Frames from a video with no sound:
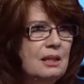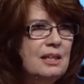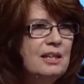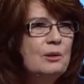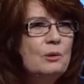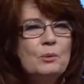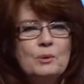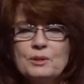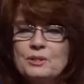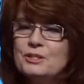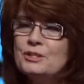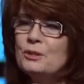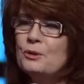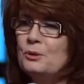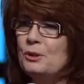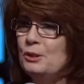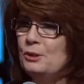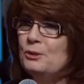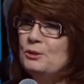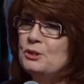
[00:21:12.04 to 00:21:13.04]
And we're so
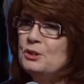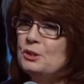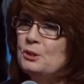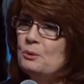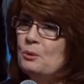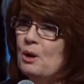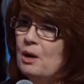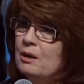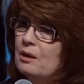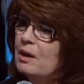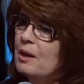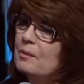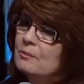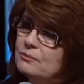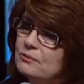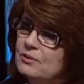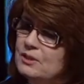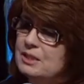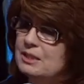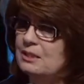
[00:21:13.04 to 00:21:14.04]
used to our
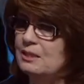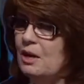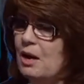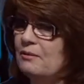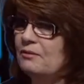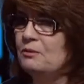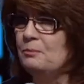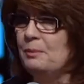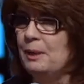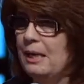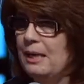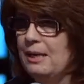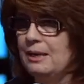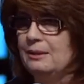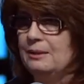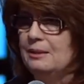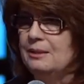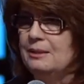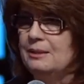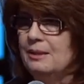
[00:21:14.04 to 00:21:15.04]
comfy, soft
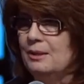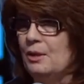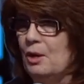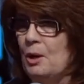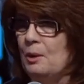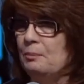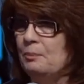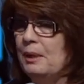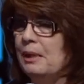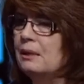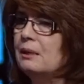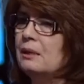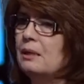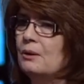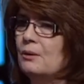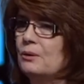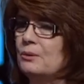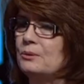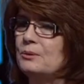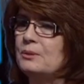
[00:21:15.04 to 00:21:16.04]
beds and our
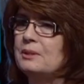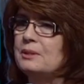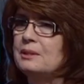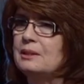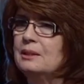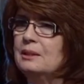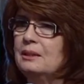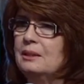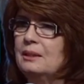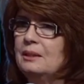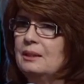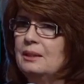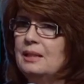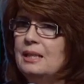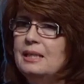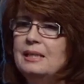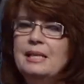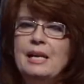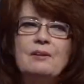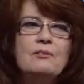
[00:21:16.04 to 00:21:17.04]
pillows.
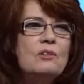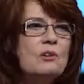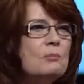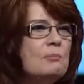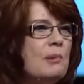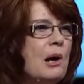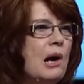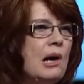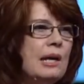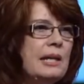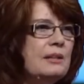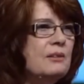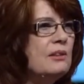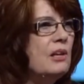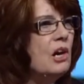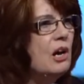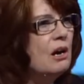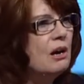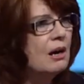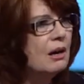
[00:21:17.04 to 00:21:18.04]
Never mind
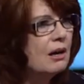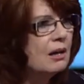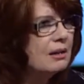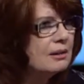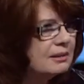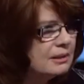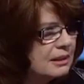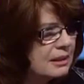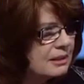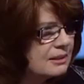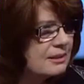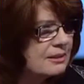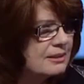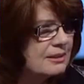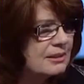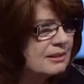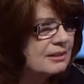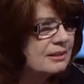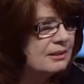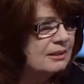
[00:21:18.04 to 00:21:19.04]
the
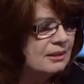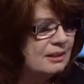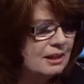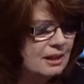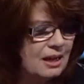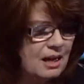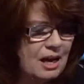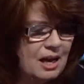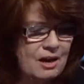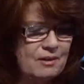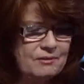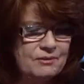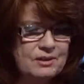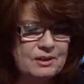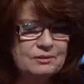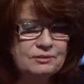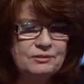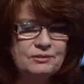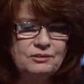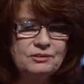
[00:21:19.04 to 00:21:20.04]
hardness of
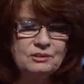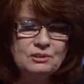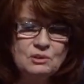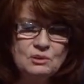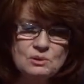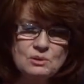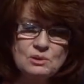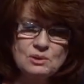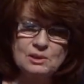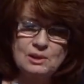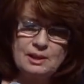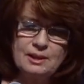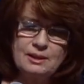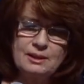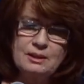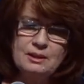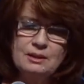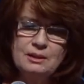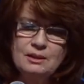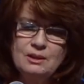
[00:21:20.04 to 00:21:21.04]
the
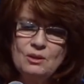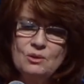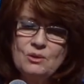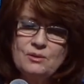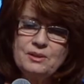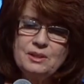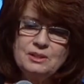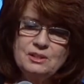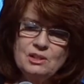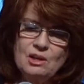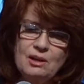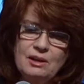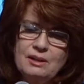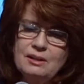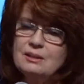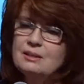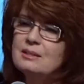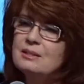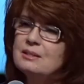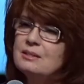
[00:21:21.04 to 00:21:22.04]
floor or the
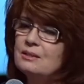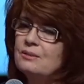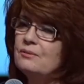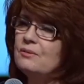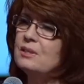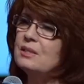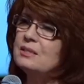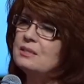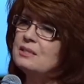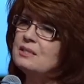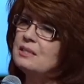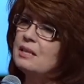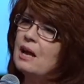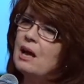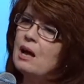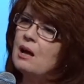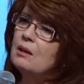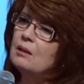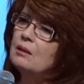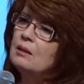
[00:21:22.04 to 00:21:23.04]
darkness of the
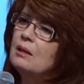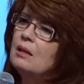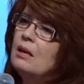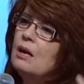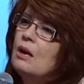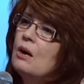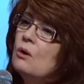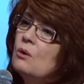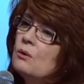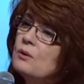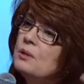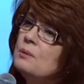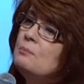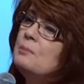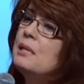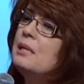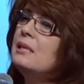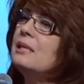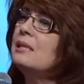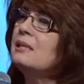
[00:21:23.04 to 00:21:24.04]
cell or the
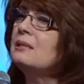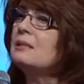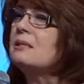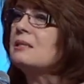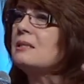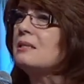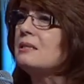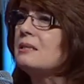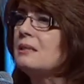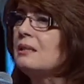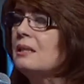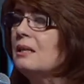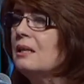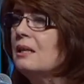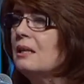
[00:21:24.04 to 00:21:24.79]
minutes